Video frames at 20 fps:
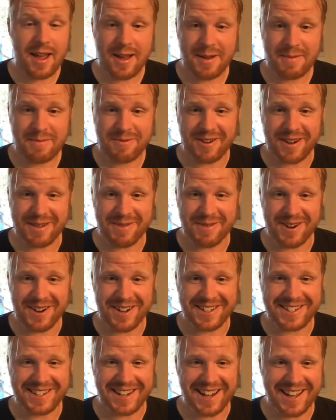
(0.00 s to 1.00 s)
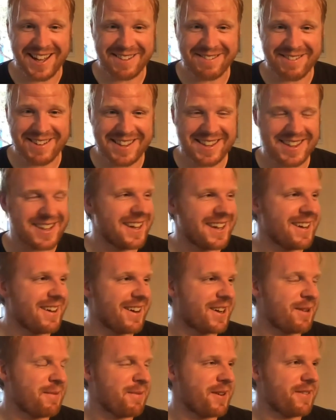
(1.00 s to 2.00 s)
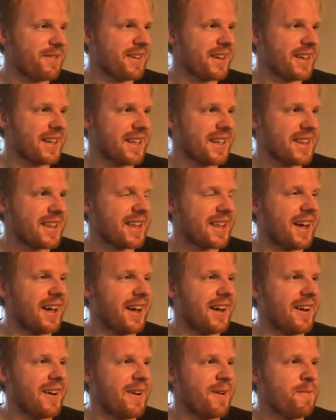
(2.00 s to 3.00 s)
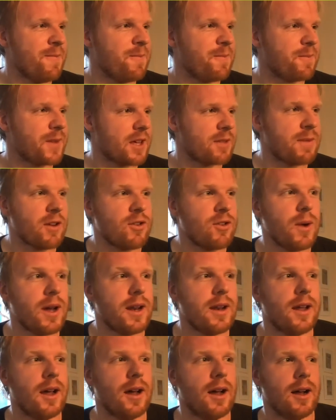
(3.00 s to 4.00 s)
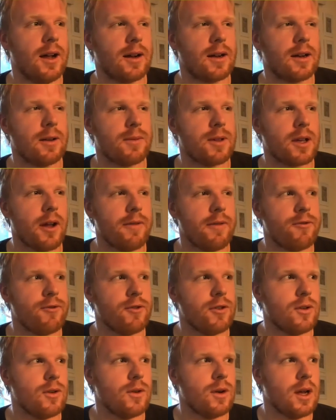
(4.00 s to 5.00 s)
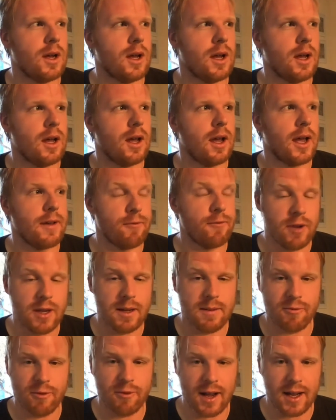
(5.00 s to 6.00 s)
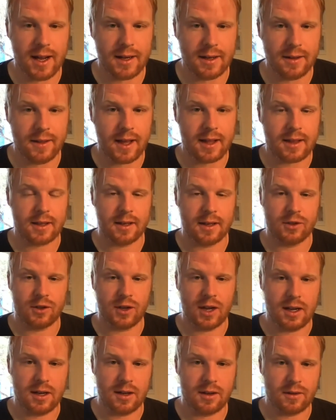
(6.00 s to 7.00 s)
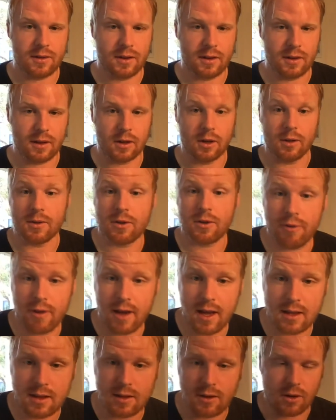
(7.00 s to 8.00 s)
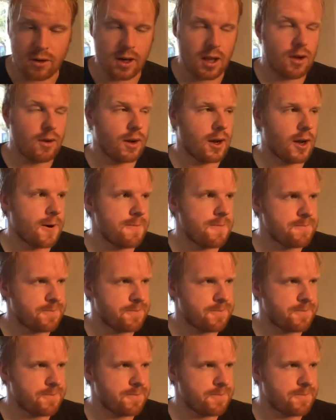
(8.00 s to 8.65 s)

Pretty much, yeah. There is a couple of things, especially when clubs are going through a rebrand and that's going to change the club's crest or logo.